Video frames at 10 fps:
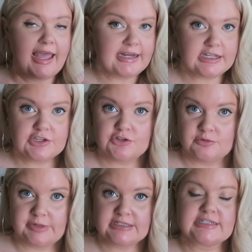any
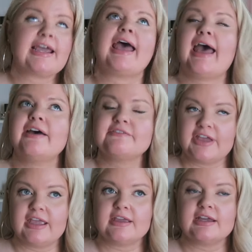human to have
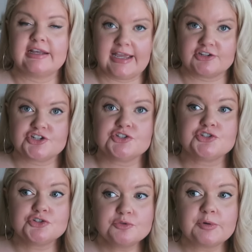a connection
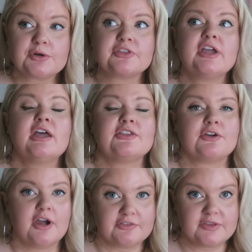to both their
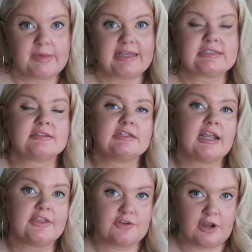healthy masculine
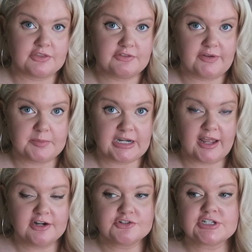and their healthy feminine
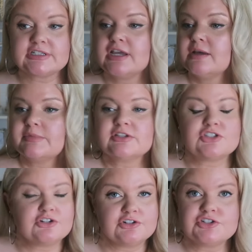energies, because
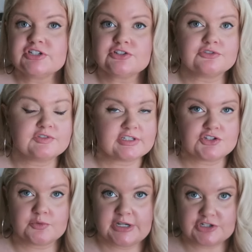there are just certain
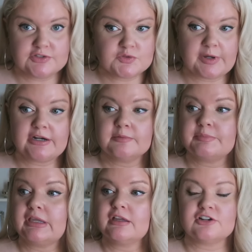situations where
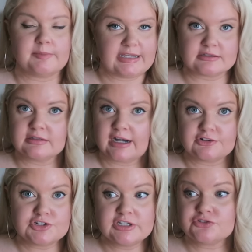being in your masculine
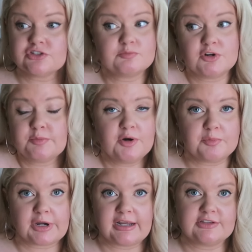energy is just more appropriate,